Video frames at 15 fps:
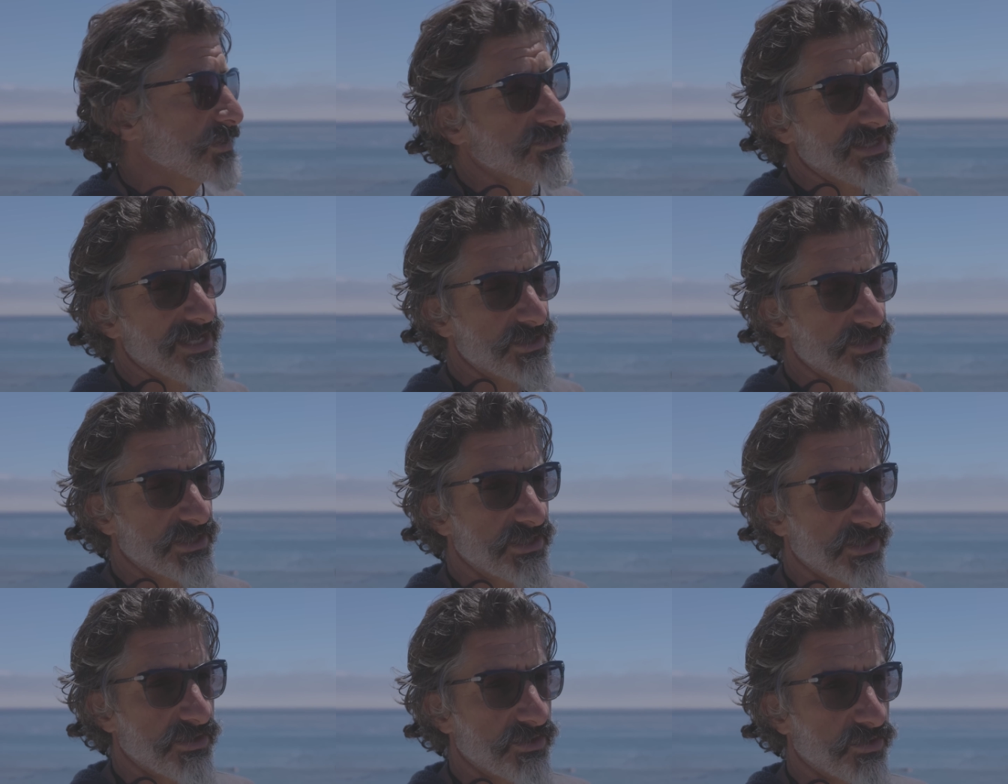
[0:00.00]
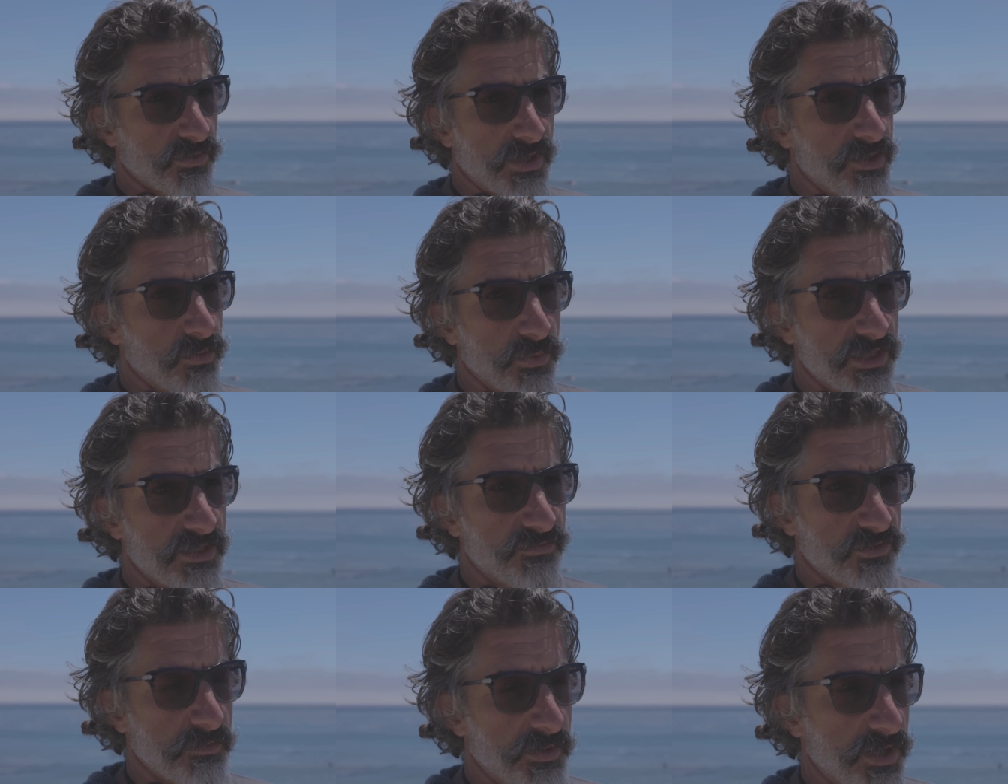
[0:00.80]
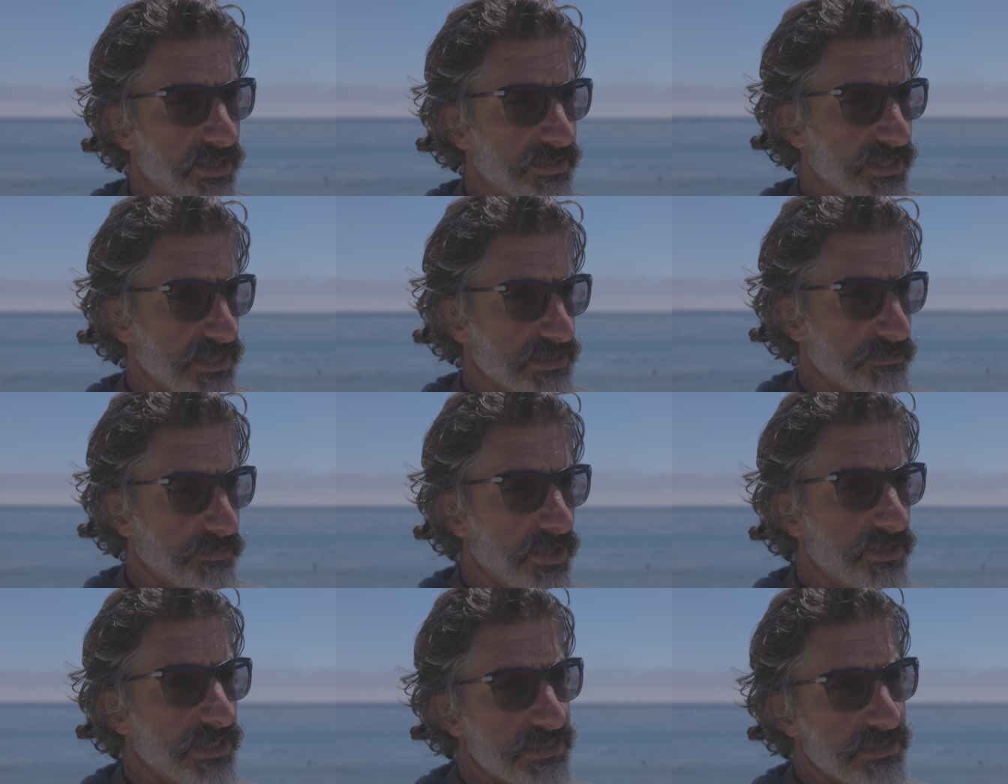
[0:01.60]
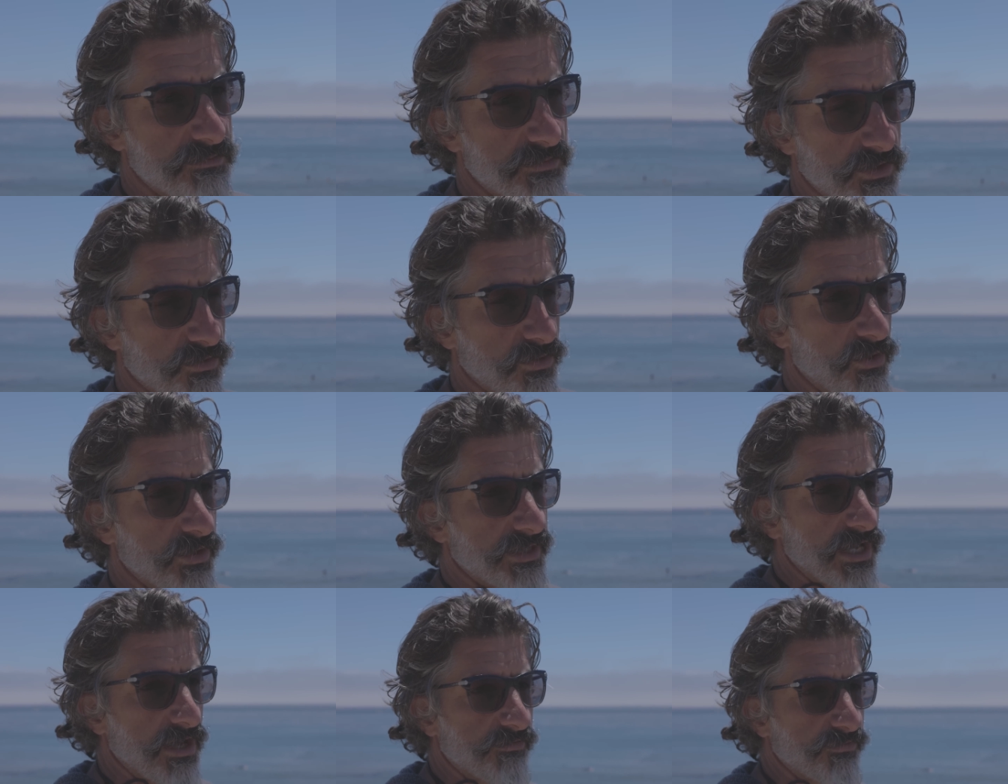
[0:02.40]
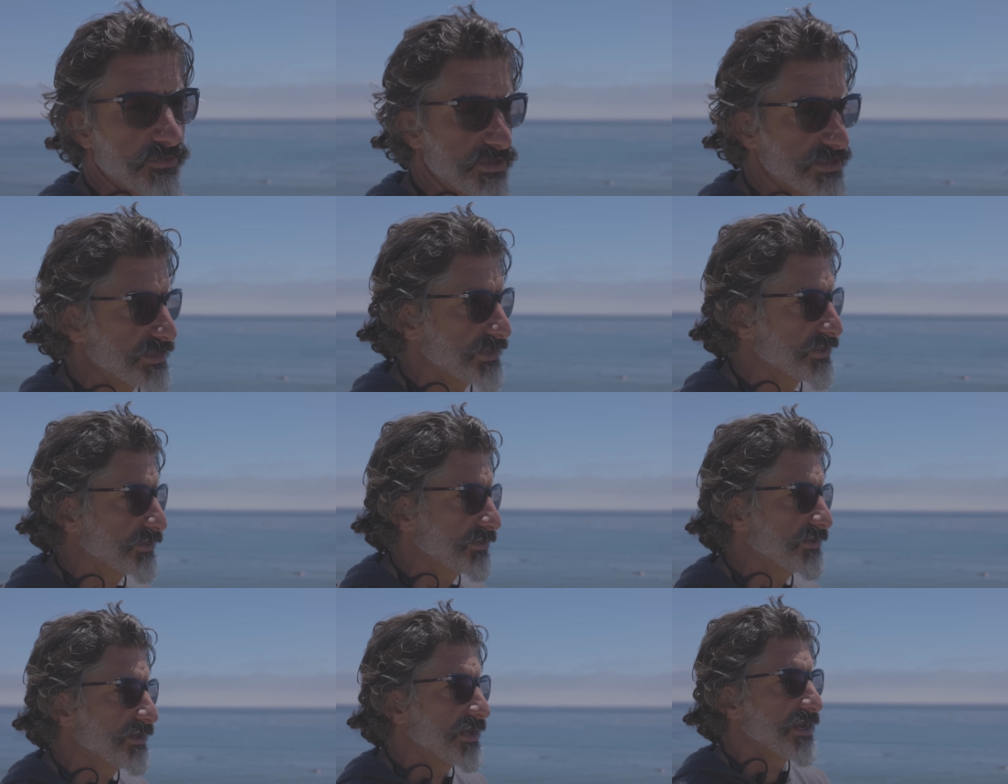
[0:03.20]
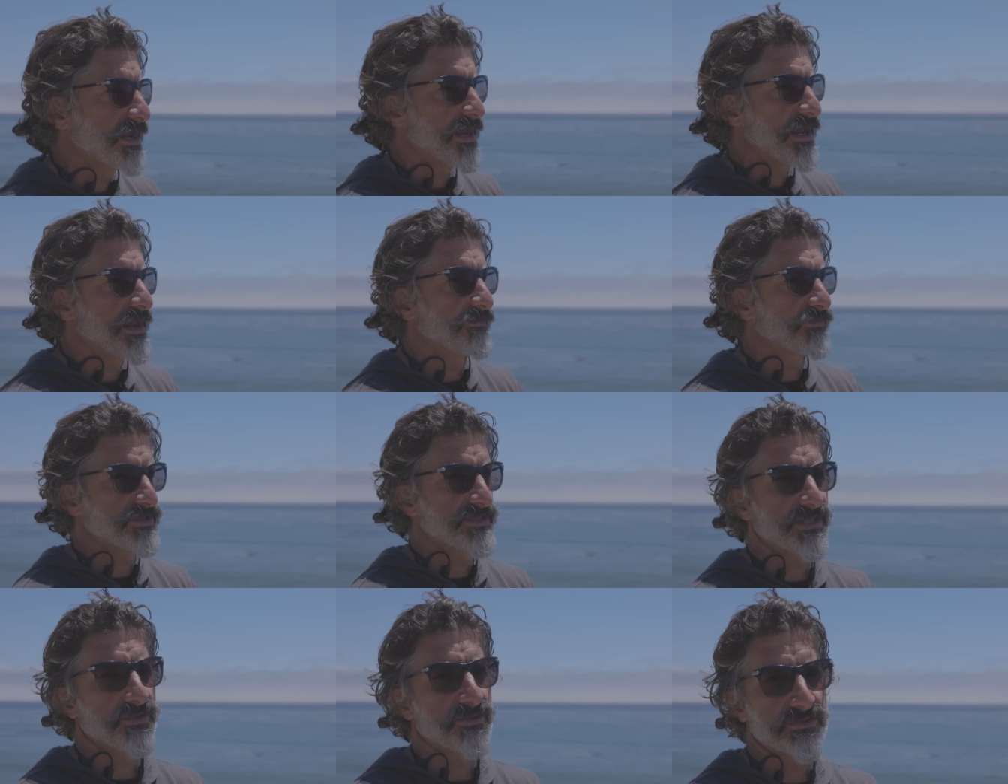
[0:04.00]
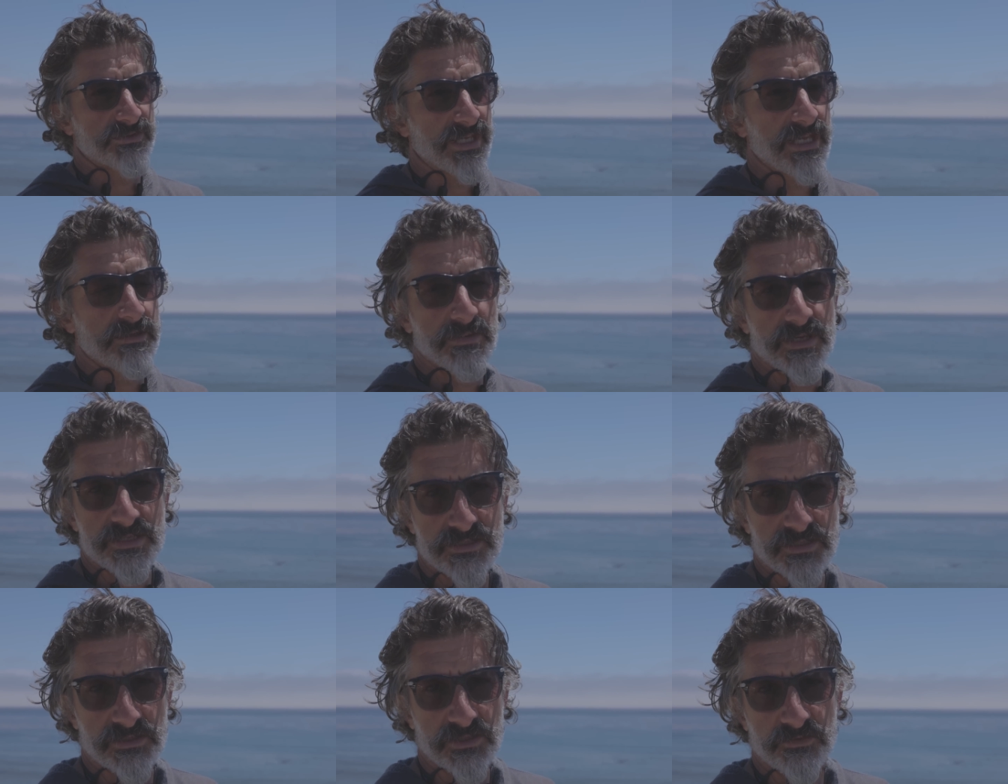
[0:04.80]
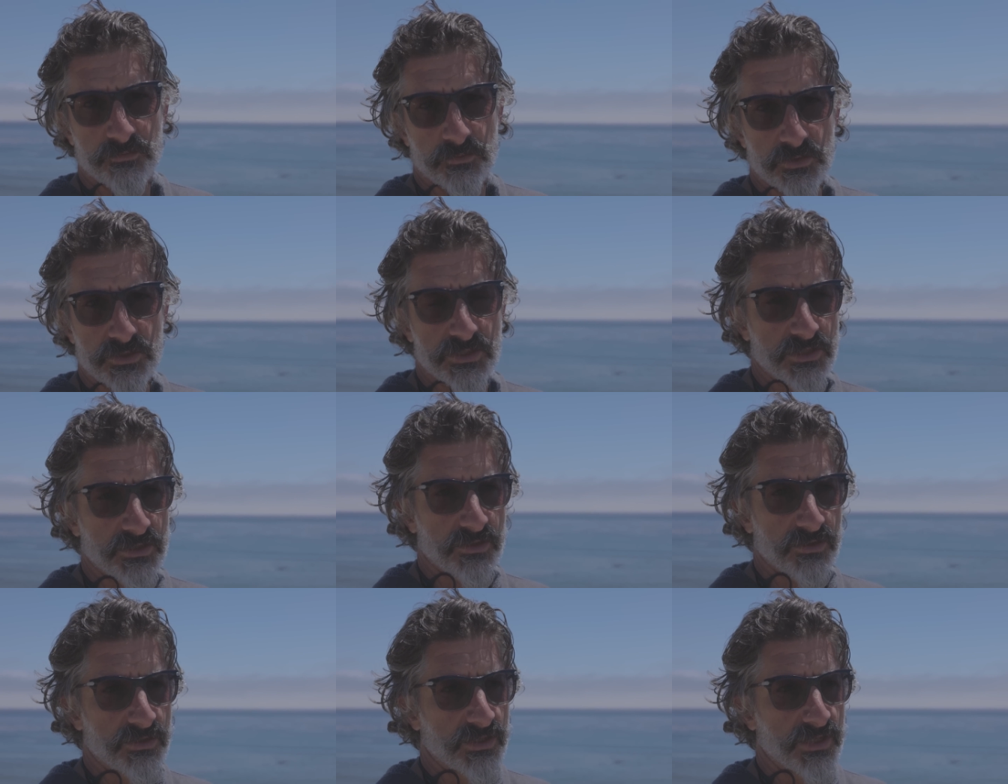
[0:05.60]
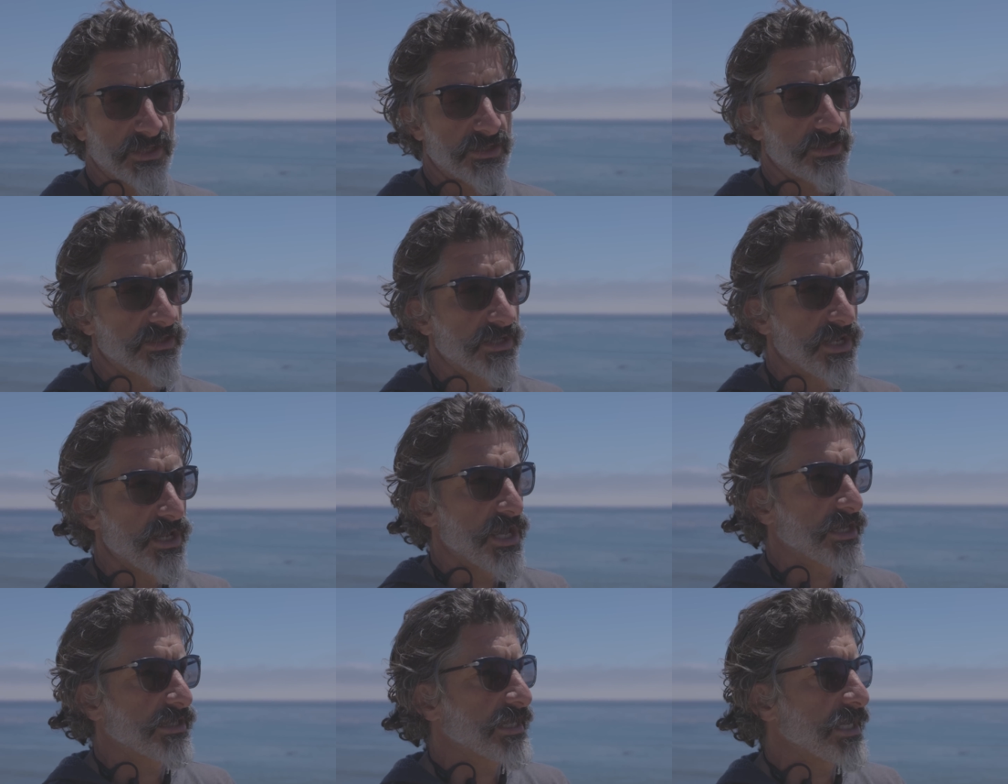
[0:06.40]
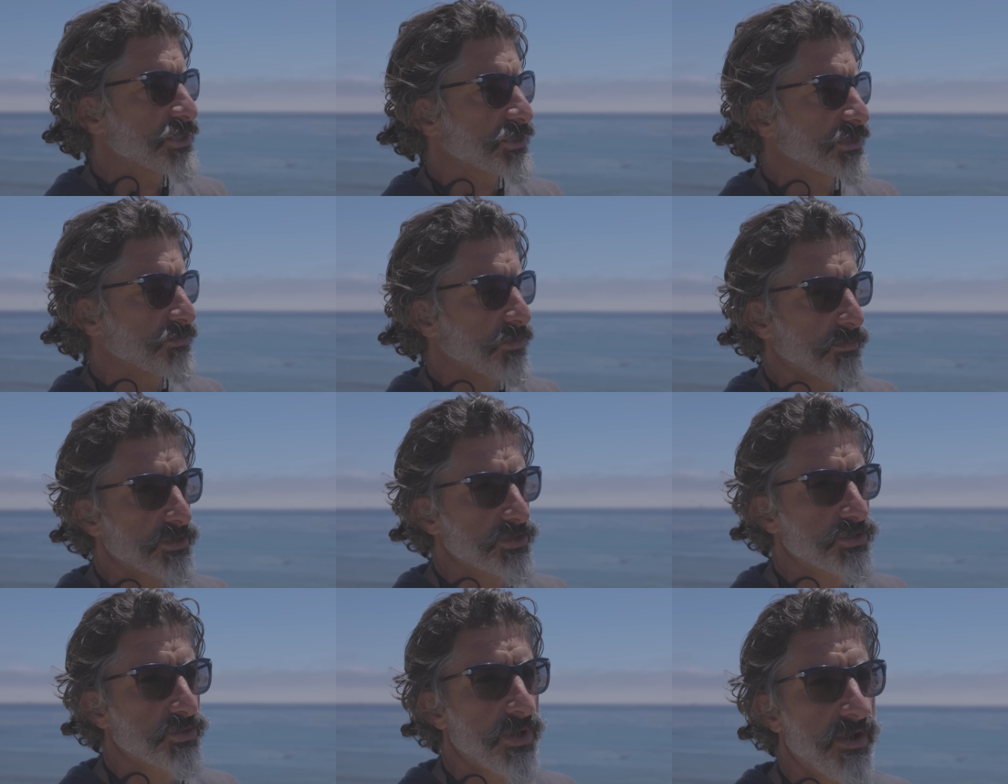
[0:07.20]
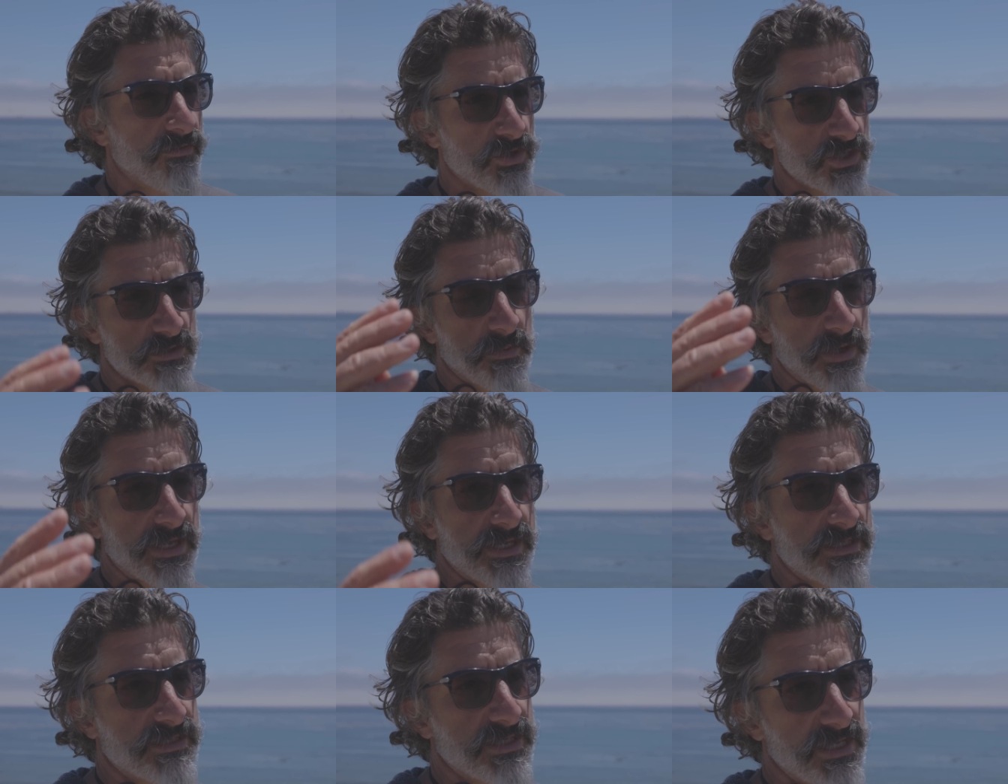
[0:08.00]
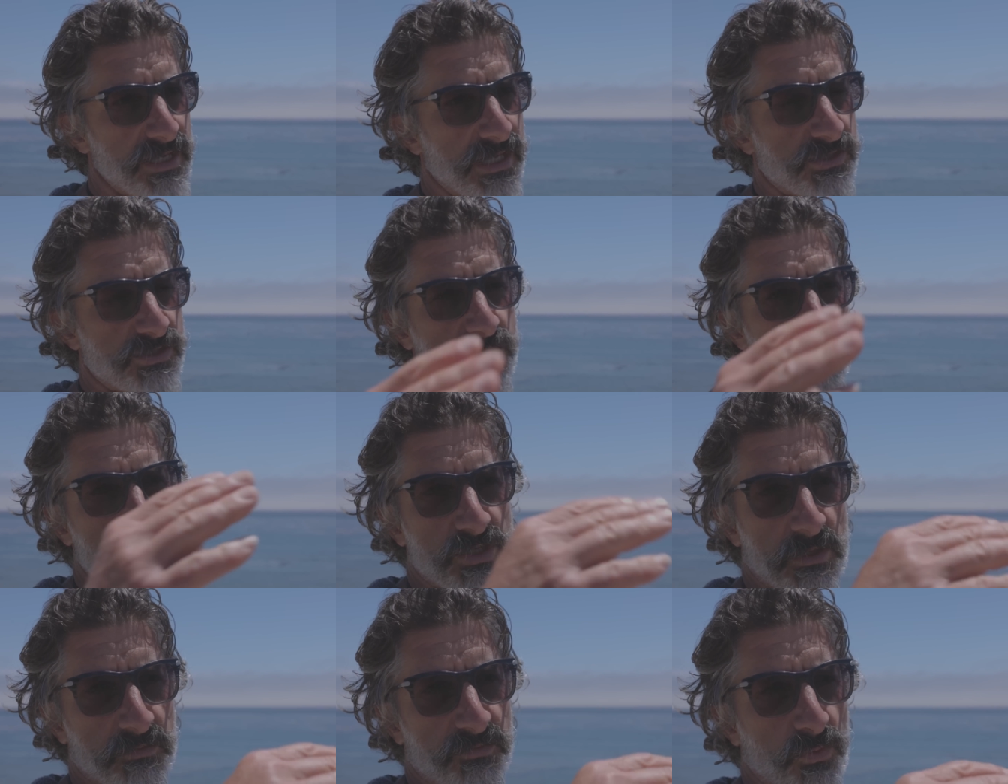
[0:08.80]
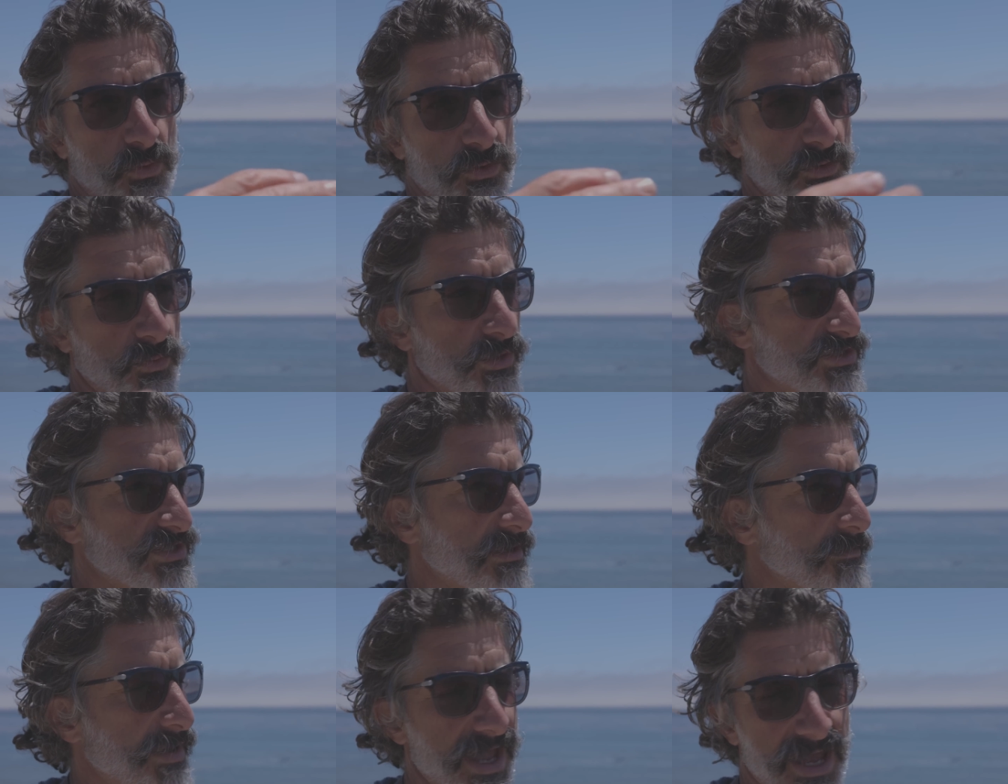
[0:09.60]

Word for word: it was actually a great week for the podcast. The podcast has been growing now for a year, every single day basically for a year. And occasionally when we do have our spikes, it's two steps forward and one step